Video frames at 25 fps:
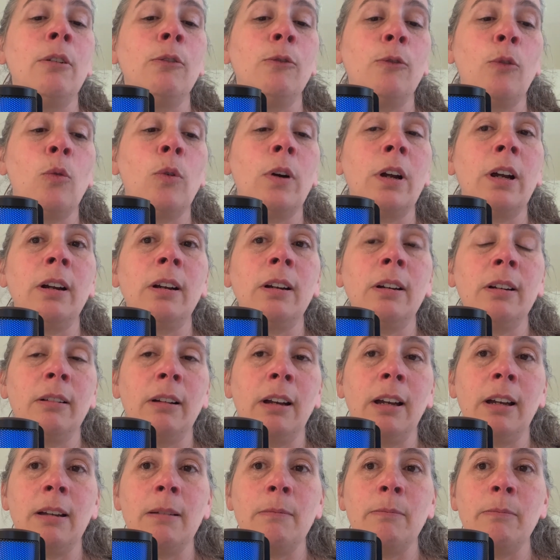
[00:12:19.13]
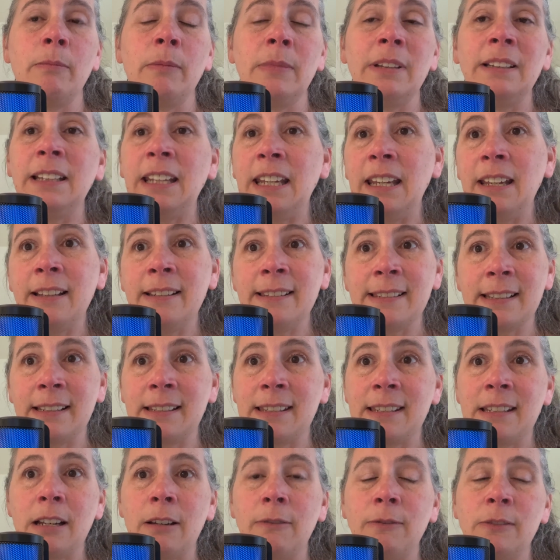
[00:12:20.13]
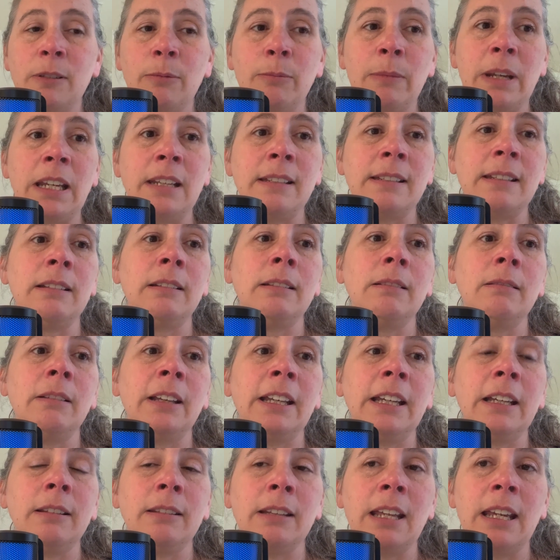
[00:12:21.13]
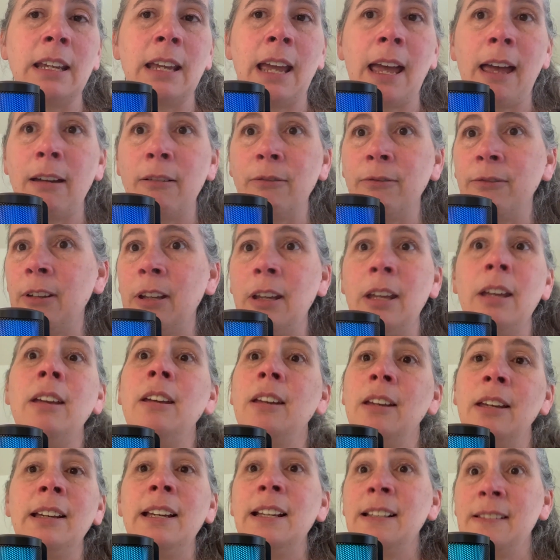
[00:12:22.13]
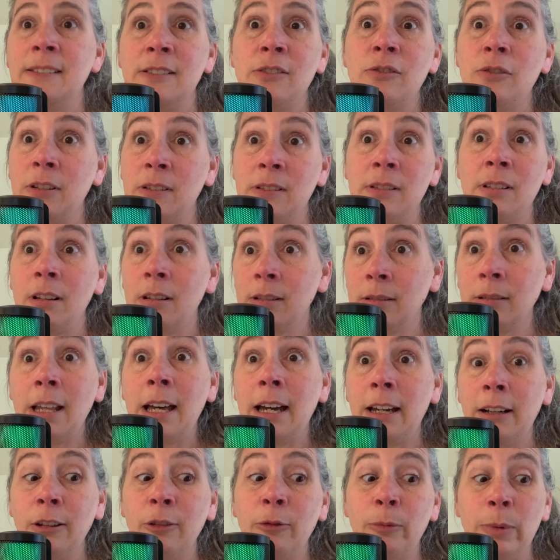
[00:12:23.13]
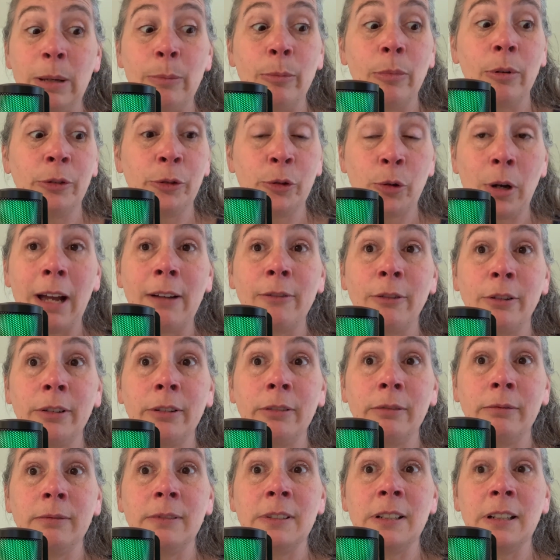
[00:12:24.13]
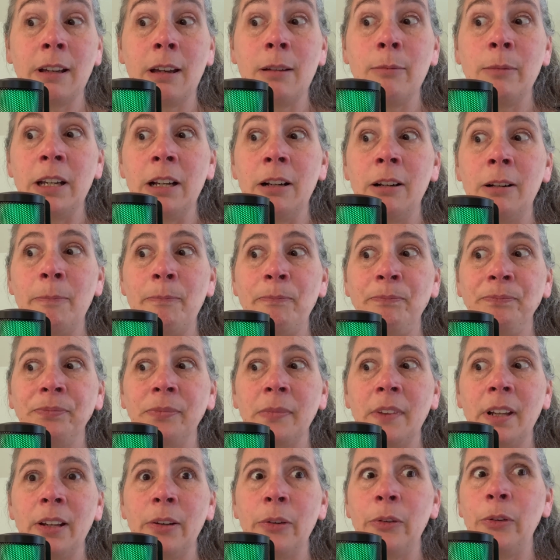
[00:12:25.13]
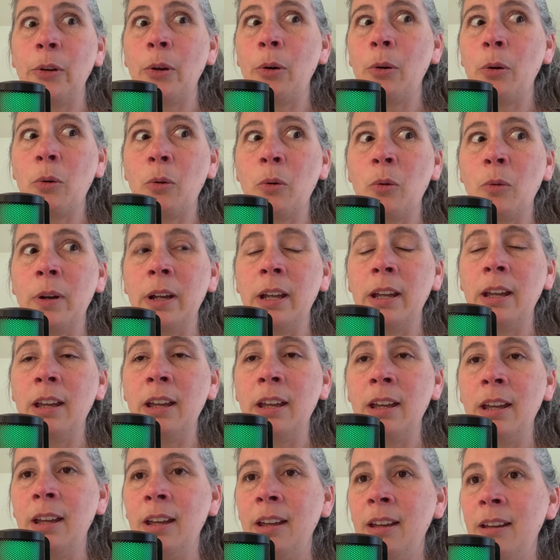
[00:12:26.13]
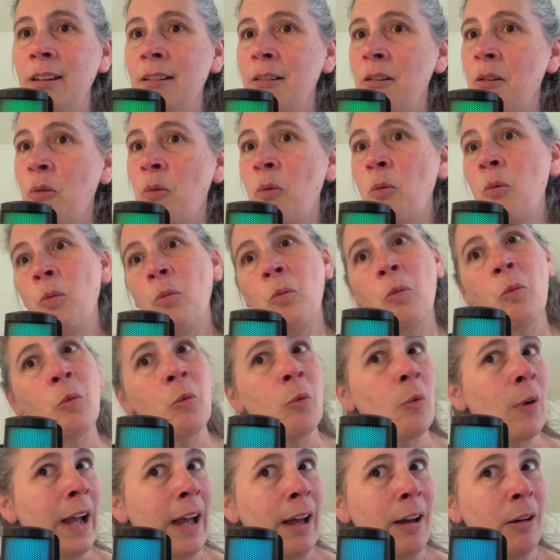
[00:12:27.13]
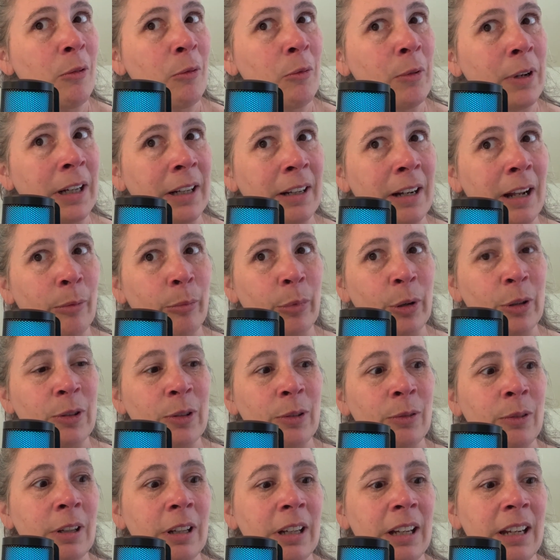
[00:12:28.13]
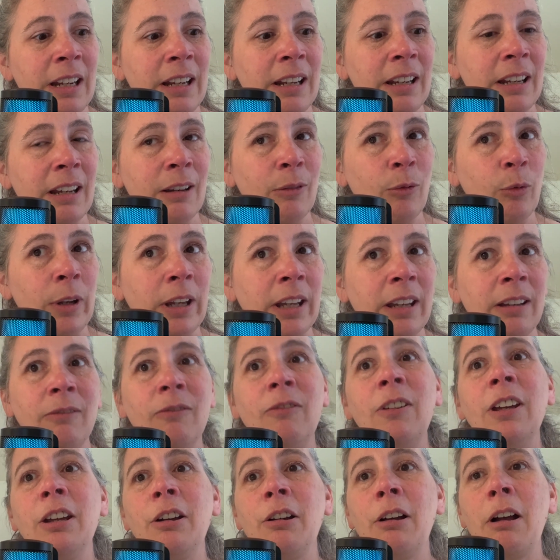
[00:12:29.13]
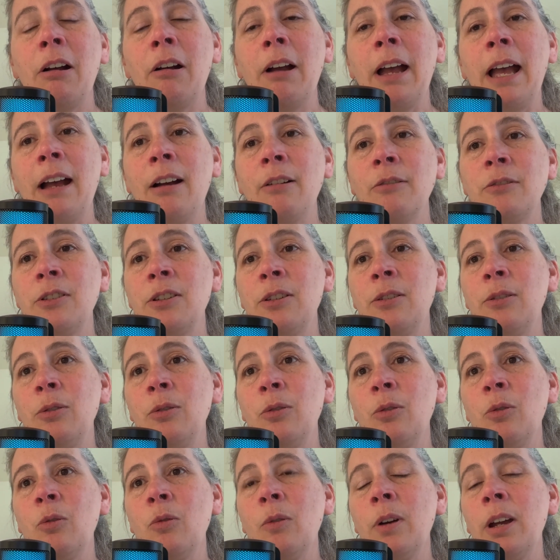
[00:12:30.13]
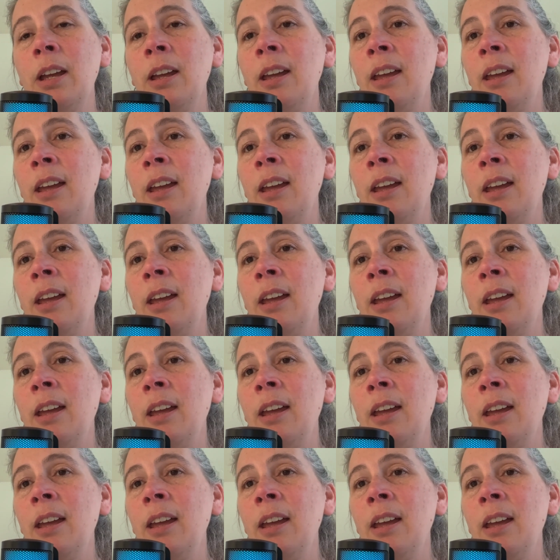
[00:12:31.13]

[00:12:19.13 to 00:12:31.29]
for leagues and stuff to meet. And like it's just a lot of people travel to come here. So wow, what an opportunity if we can figure out how to